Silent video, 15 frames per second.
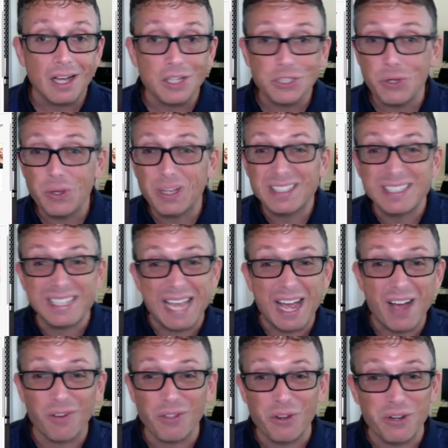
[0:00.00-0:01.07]
so you can see
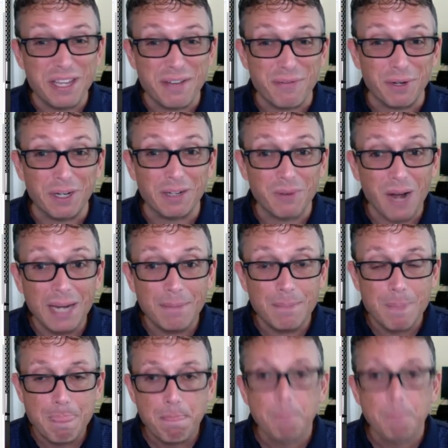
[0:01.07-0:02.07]
how they're different, right?